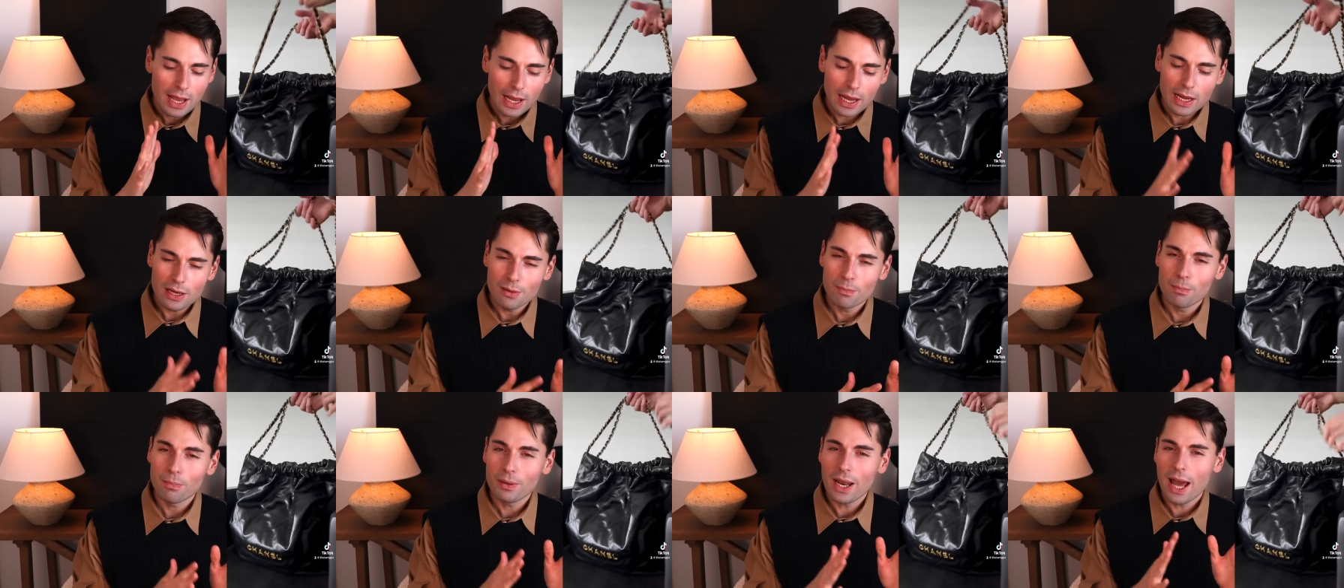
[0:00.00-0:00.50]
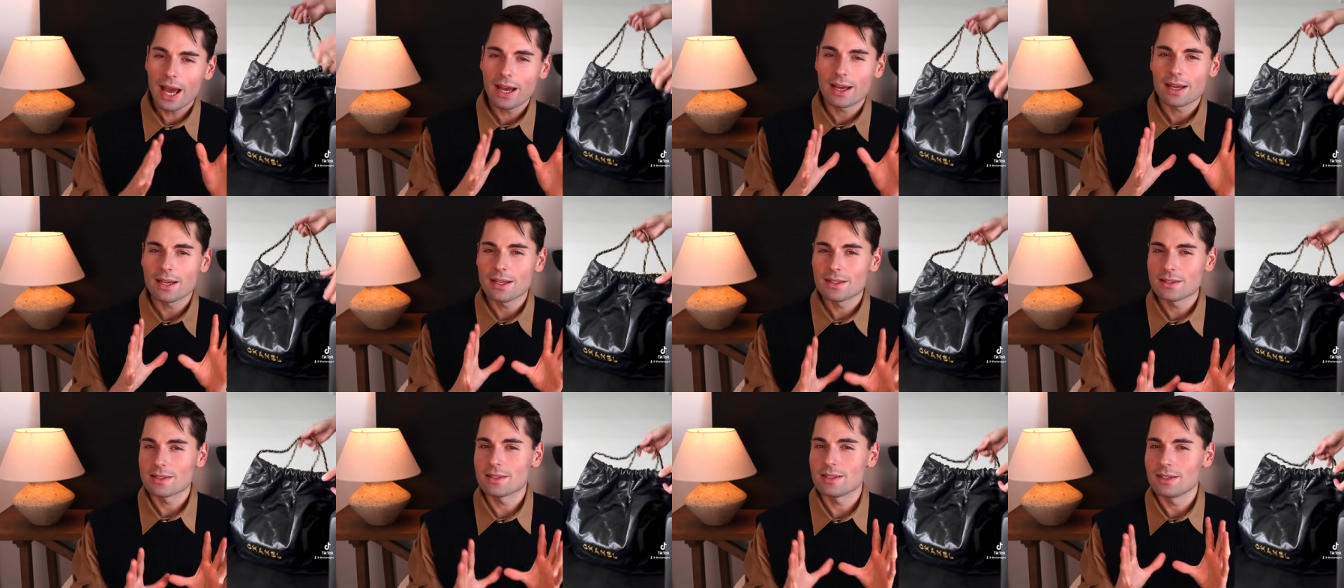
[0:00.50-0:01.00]
in black
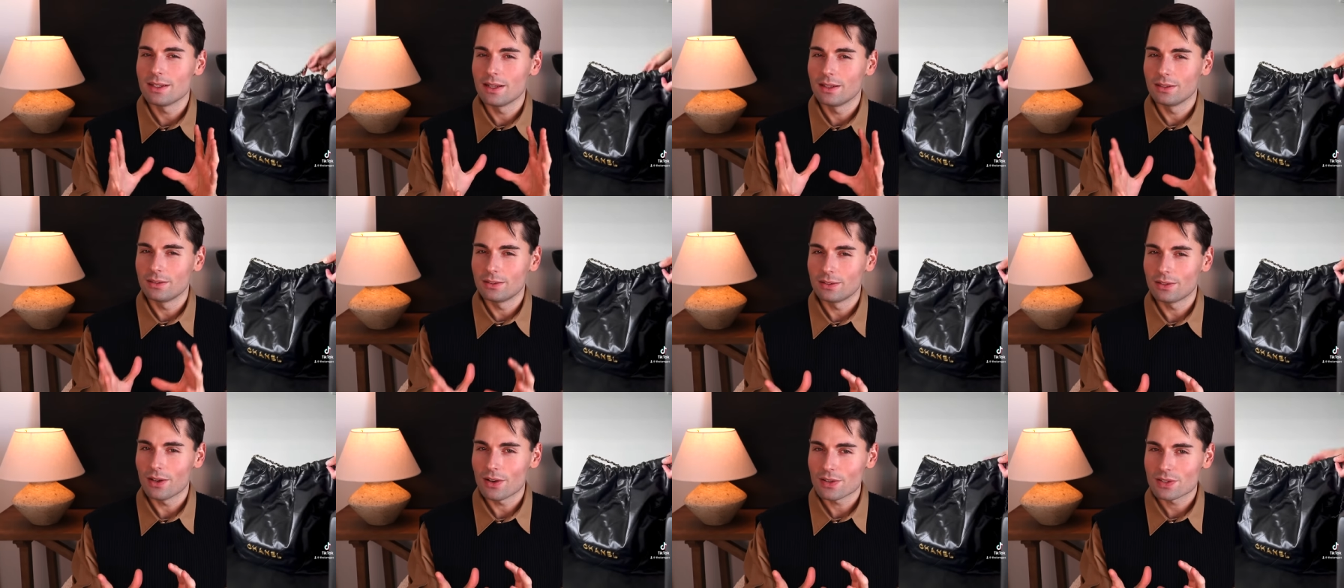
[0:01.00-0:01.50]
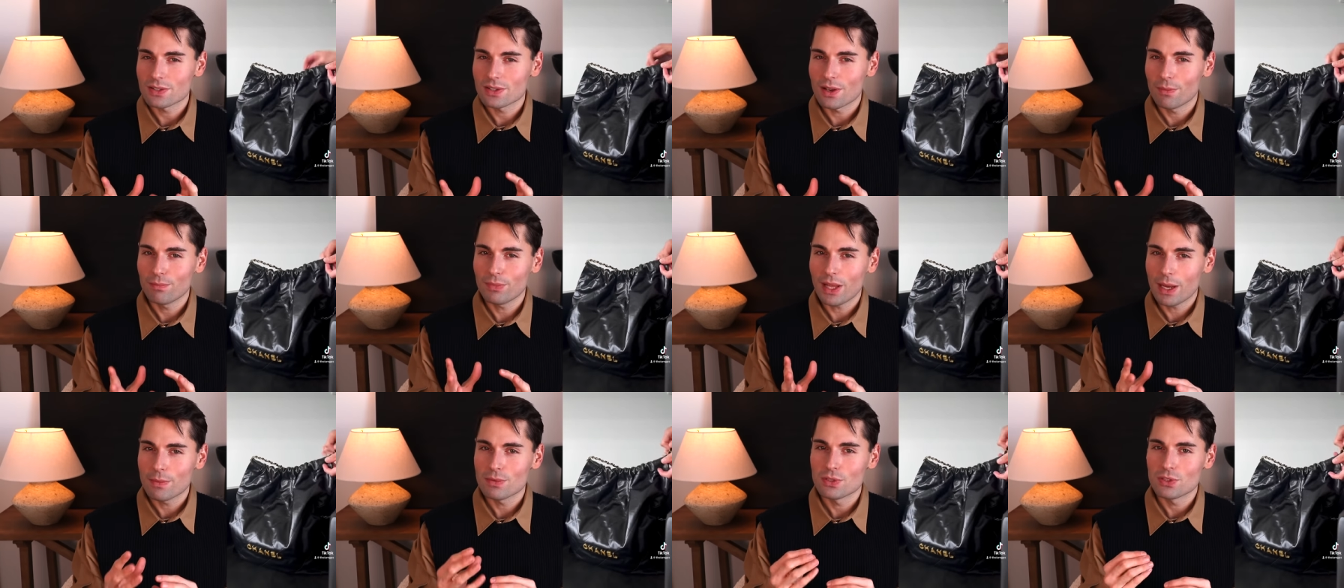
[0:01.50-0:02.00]
it still does
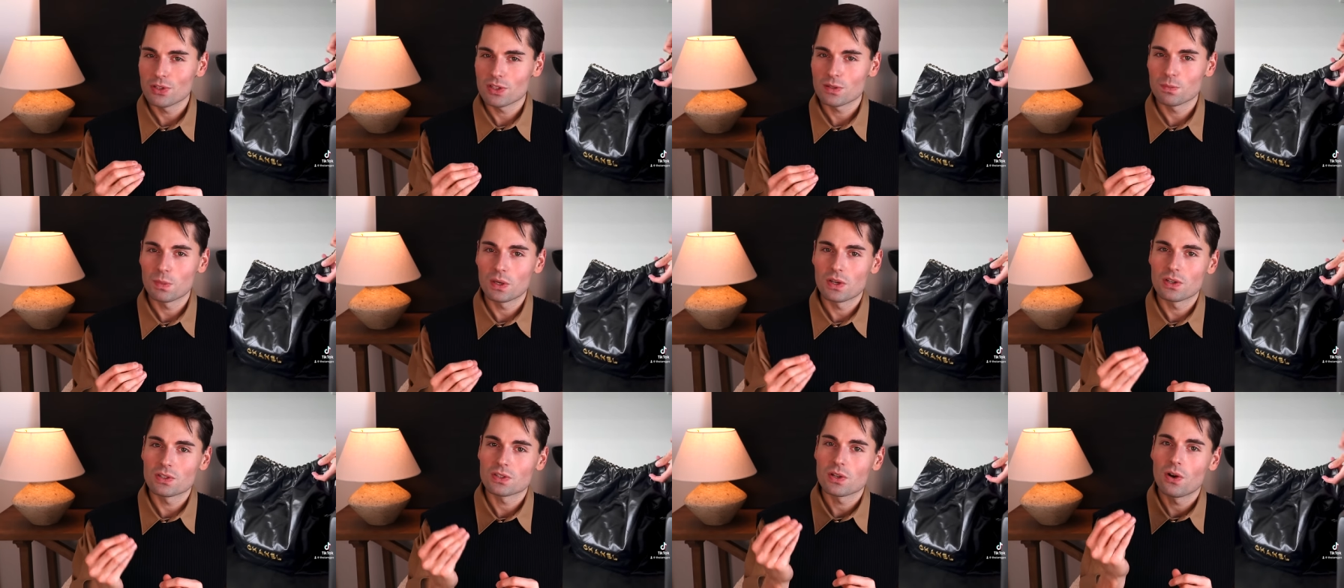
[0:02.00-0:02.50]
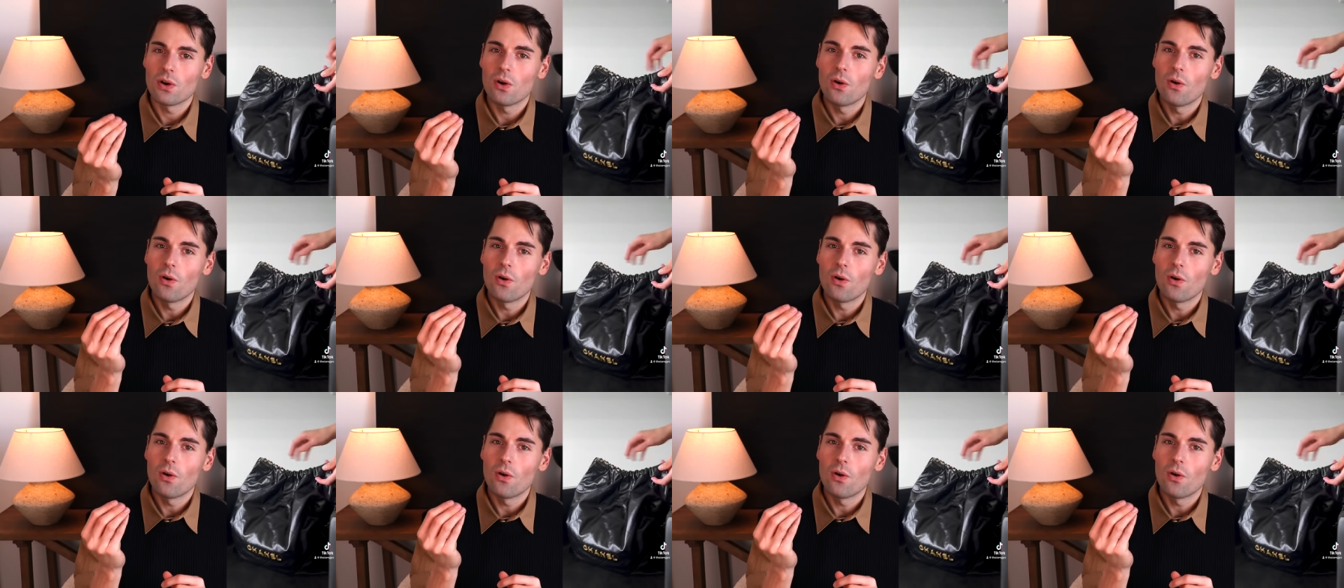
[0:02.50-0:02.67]
sometimes just because